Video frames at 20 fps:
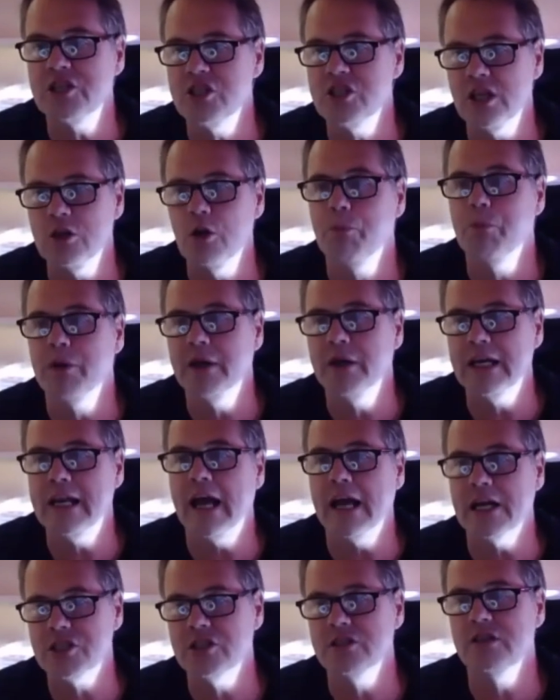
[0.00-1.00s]
that you're putting an
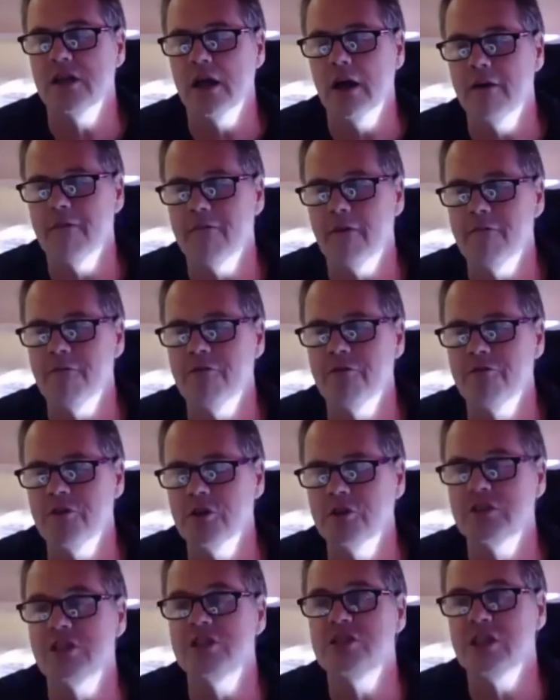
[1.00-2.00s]
action uh, a
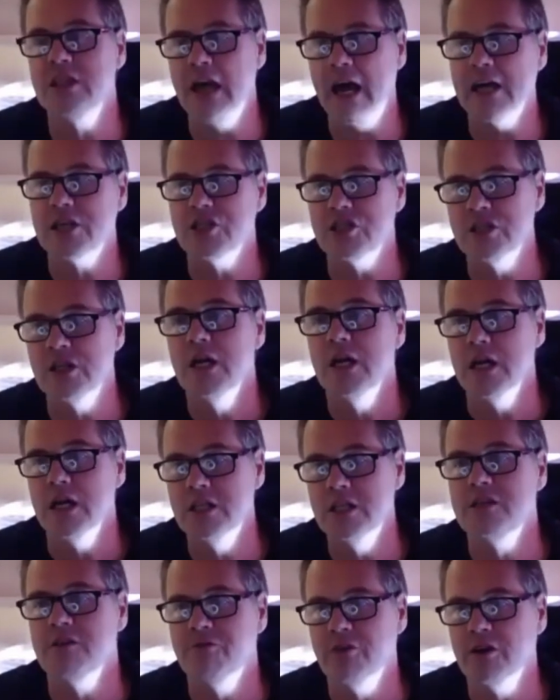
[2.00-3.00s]
field into the action, it
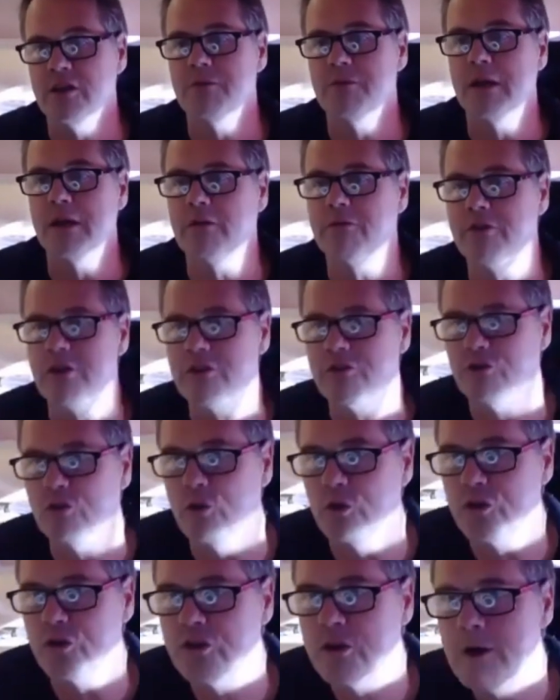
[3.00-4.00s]
is a fundamental fifth
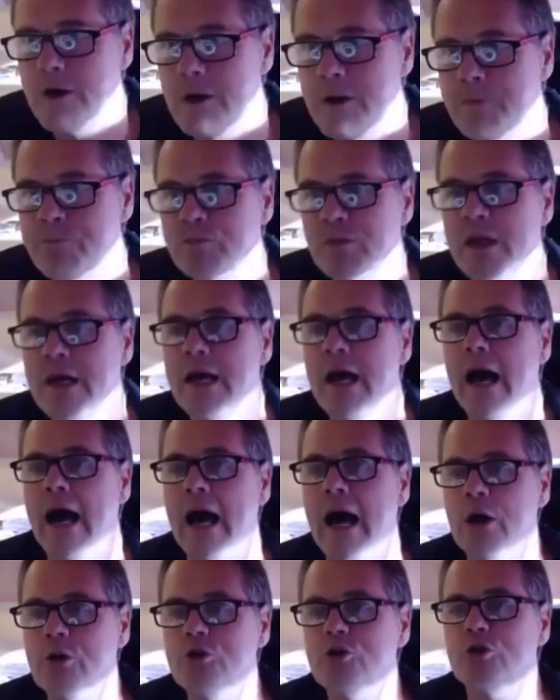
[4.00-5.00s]
force.
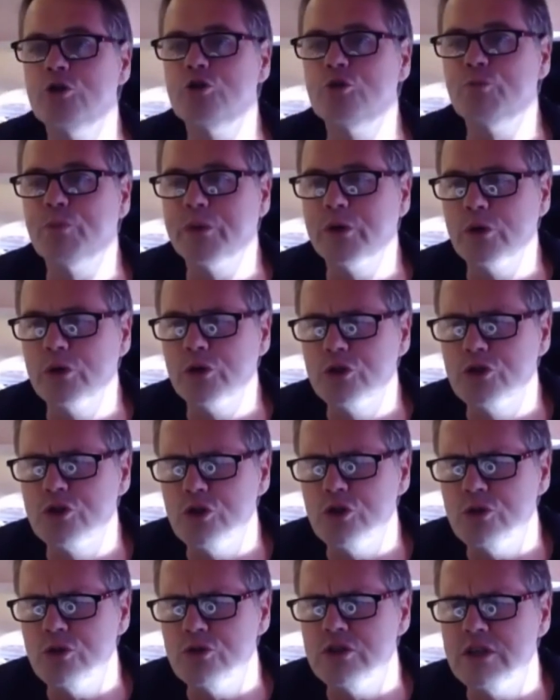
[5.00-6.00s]
How do you exp-
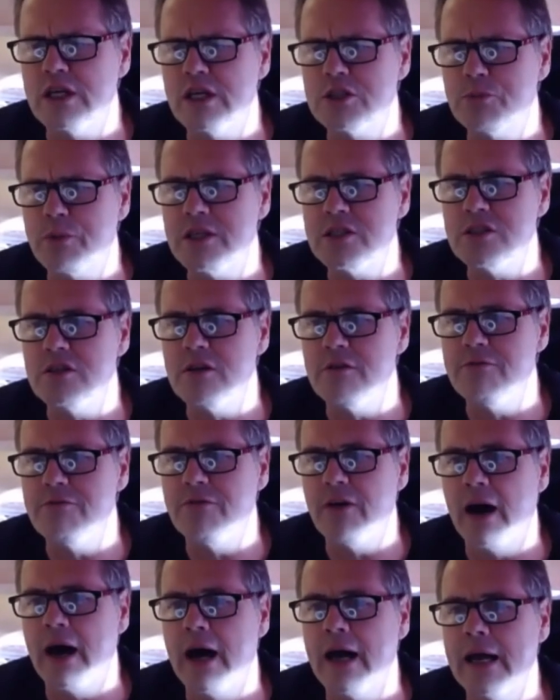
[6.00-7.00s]
choose the expression of
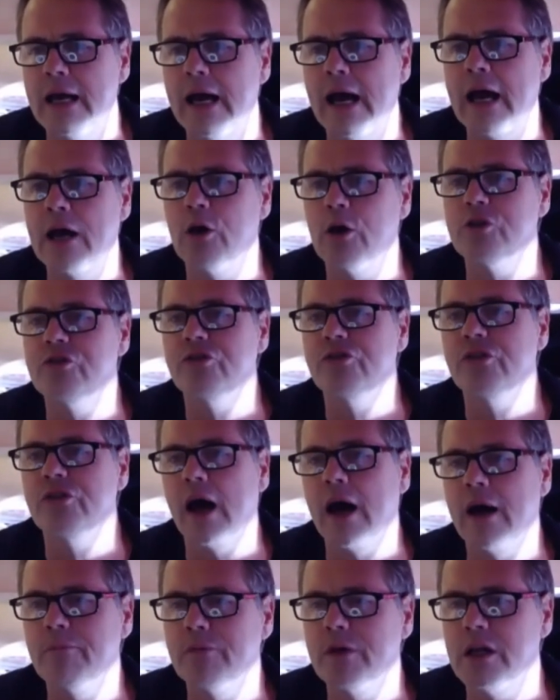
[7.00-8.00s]
phi? Hang on,
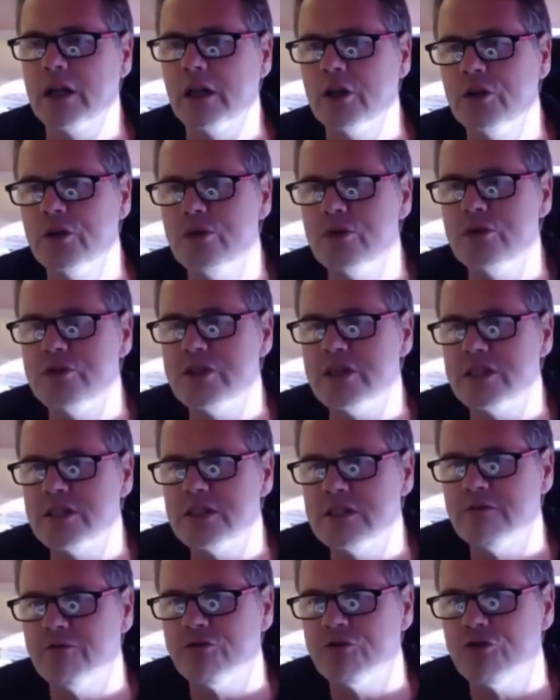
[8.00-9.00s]
I'm going to lose
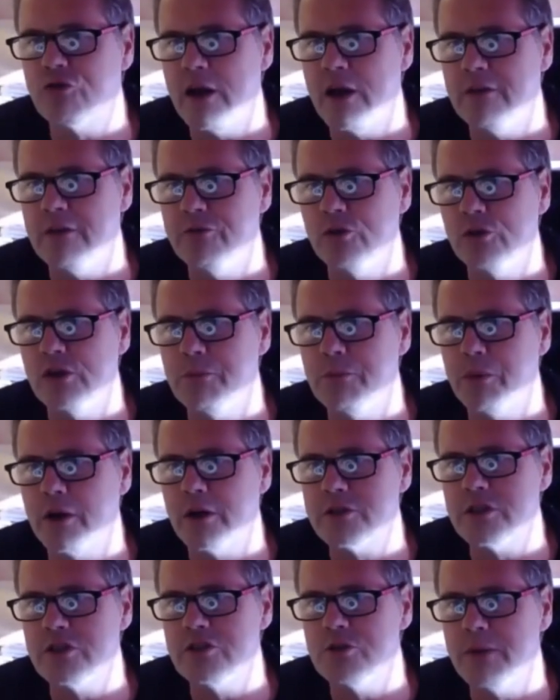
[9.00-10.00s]
this thread if you keep on
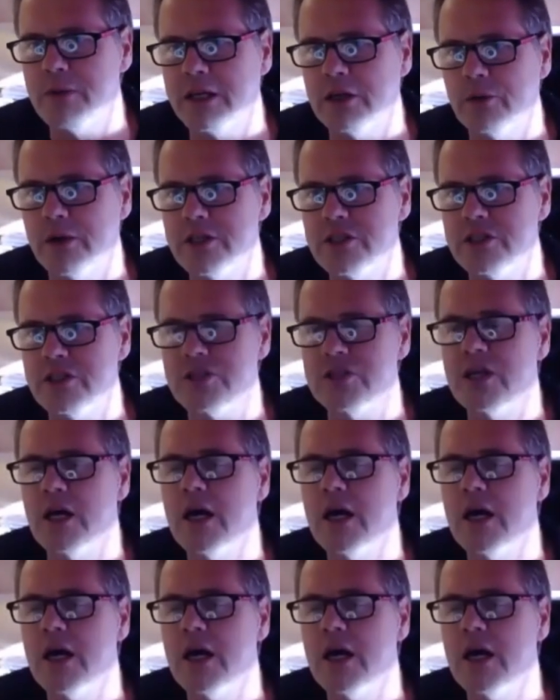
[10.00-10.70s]
asking too many questions.